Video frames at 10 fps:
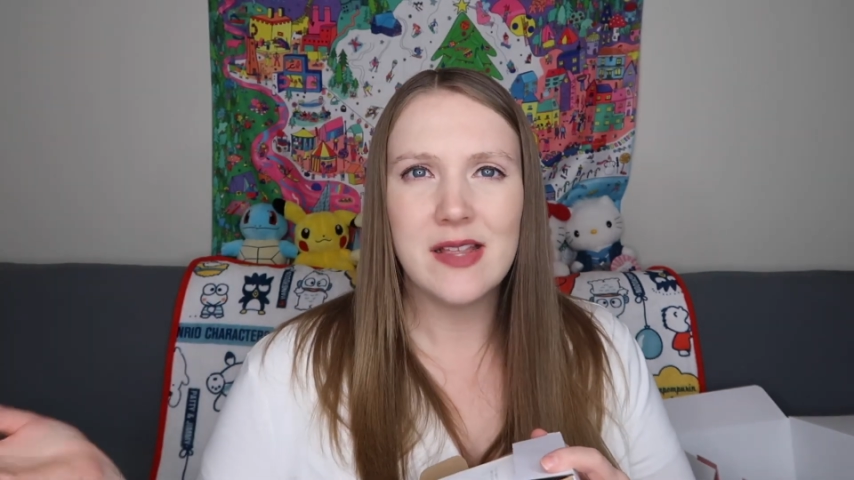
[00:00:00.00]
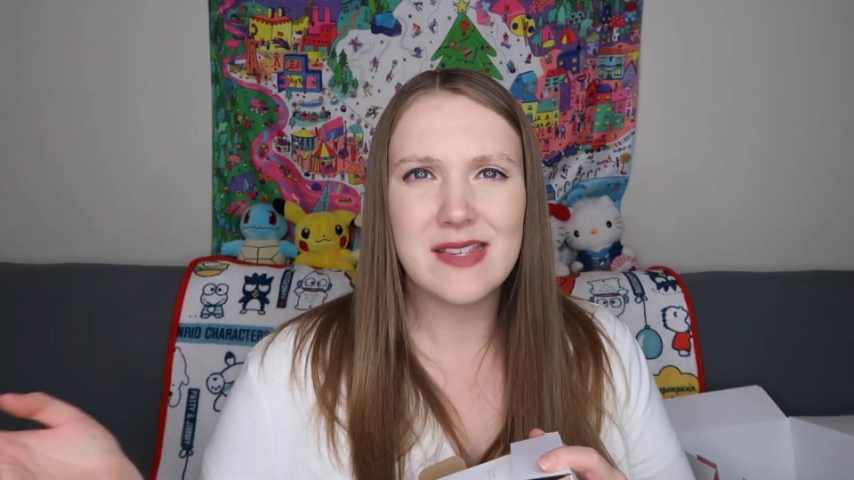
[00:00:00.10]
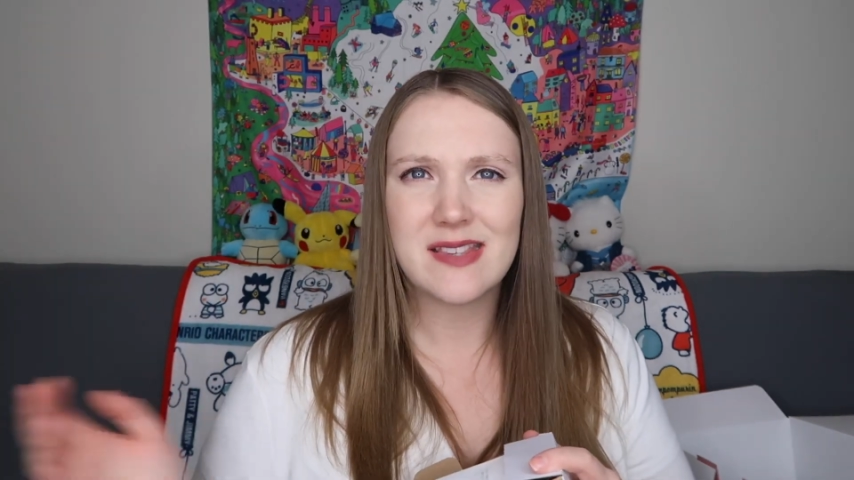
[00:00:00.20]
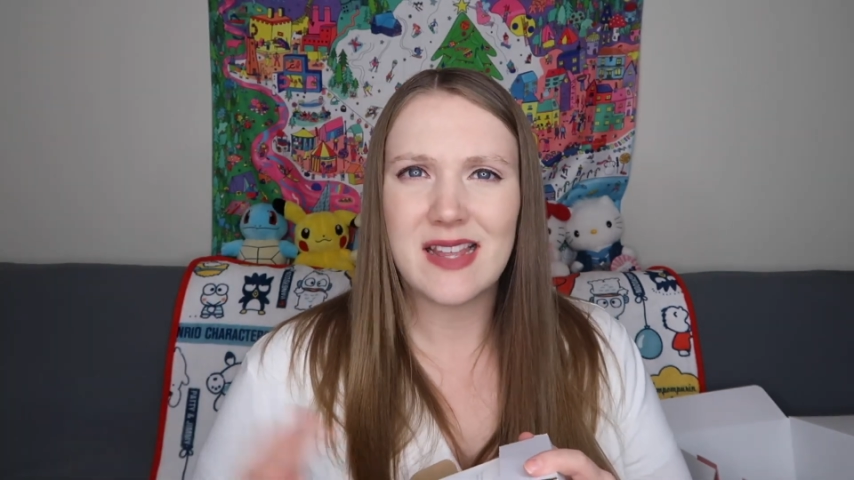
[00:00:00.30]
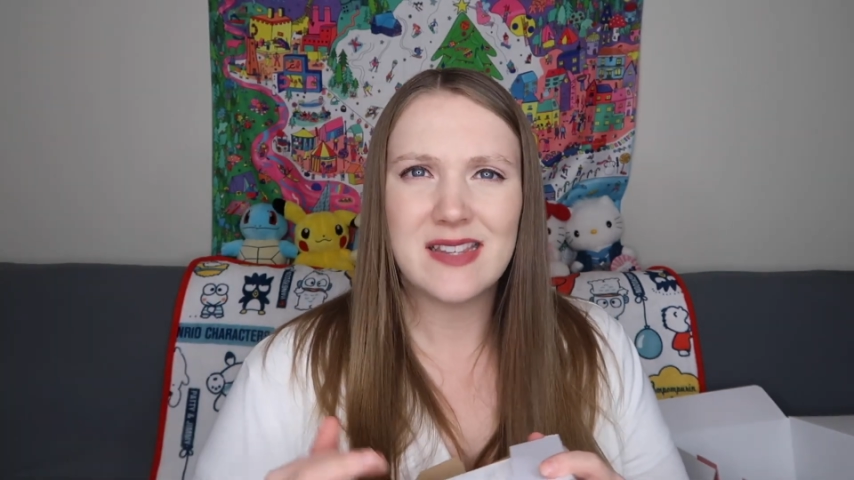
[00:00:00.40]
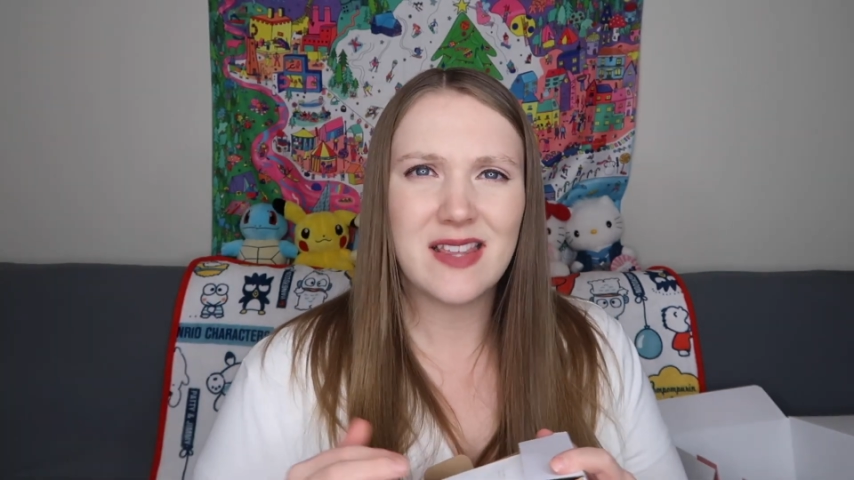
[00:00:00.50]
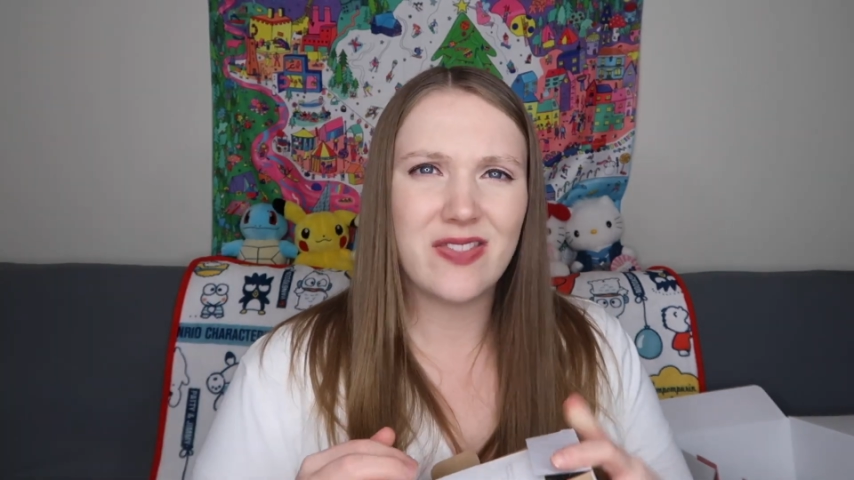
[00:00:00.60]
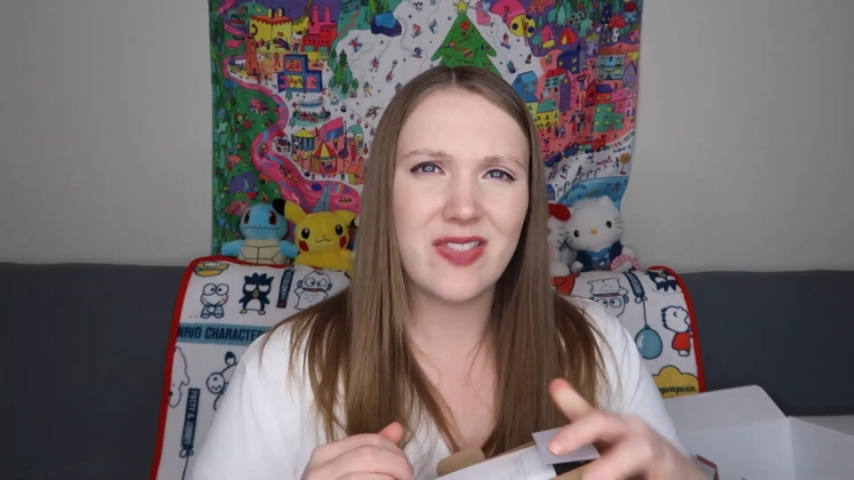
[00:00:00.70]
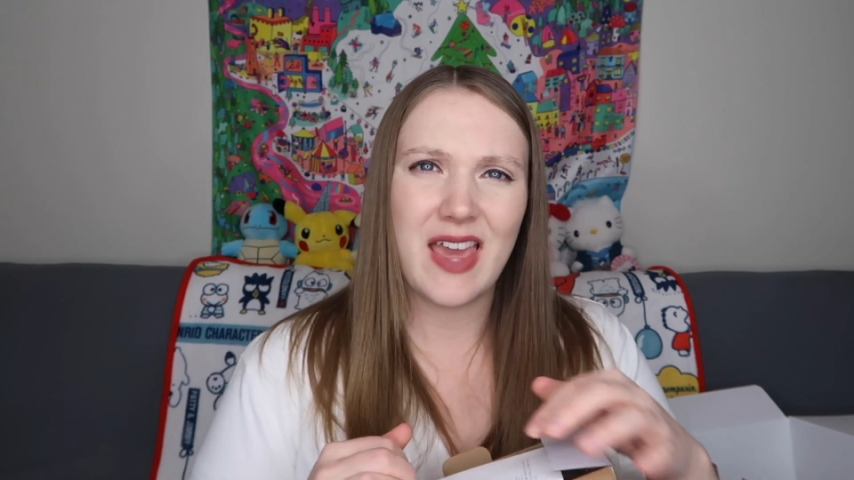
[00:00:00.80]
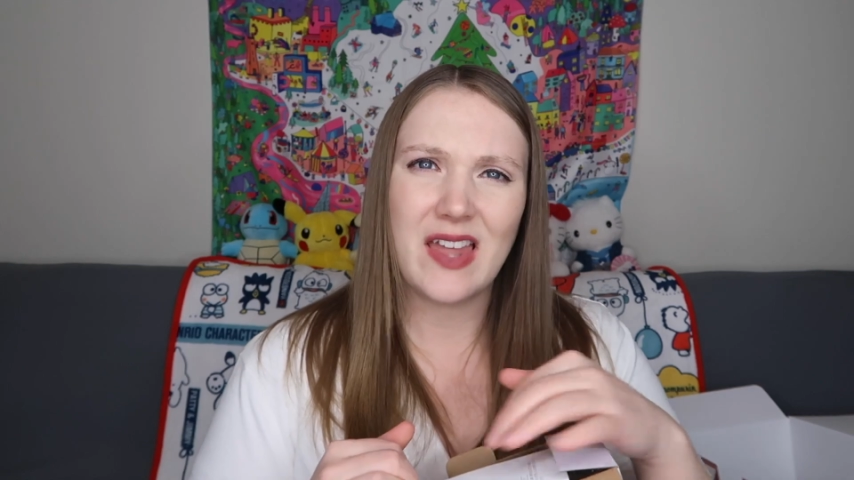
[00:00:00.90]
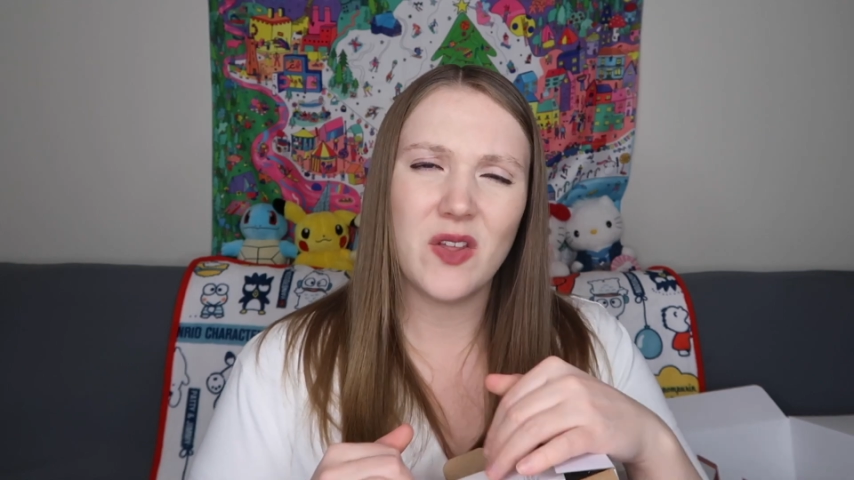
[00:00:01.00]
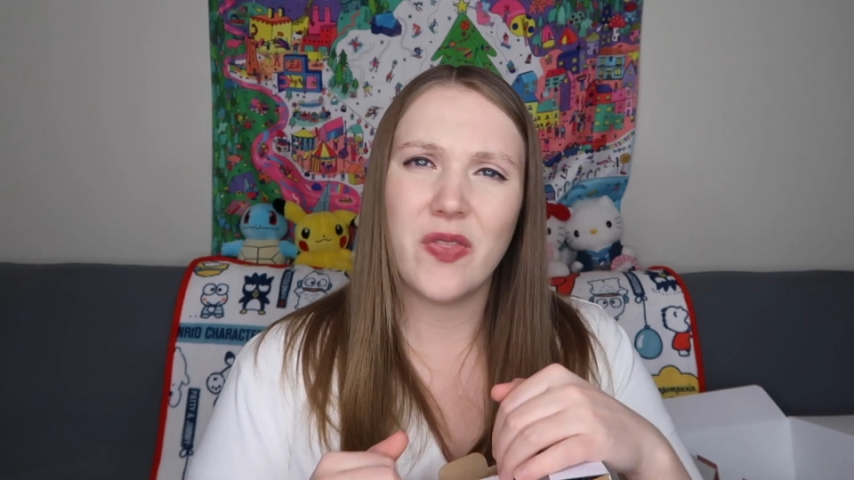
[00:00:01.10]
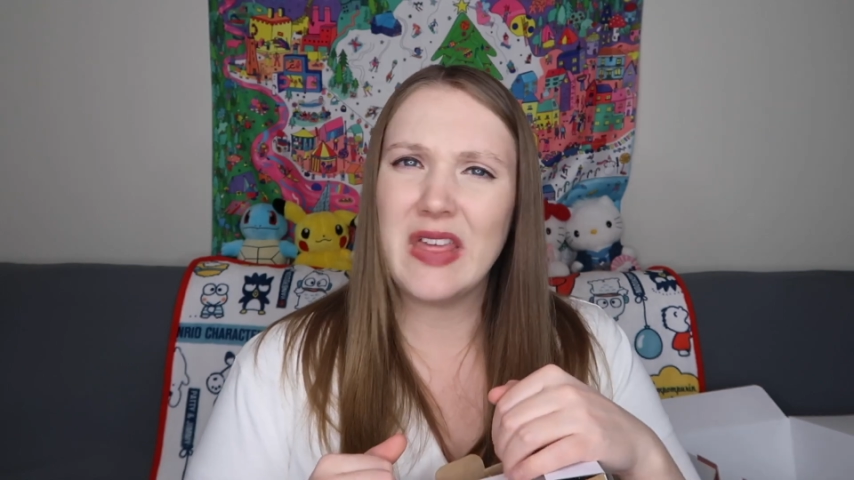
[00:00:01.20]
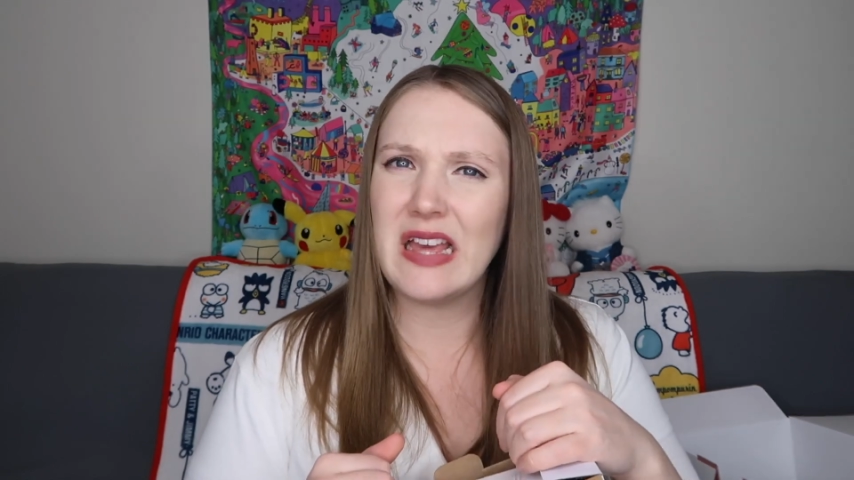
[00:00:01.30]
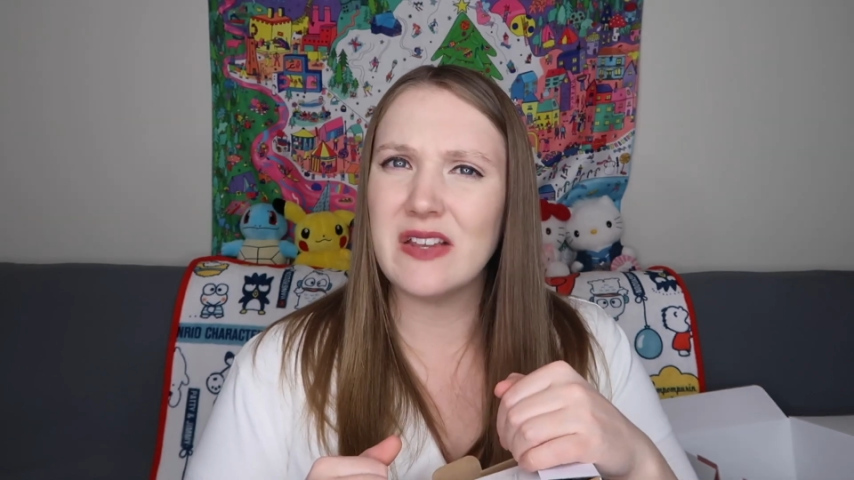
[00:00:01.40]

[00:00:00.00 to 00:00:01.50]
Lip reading: scent candle thing.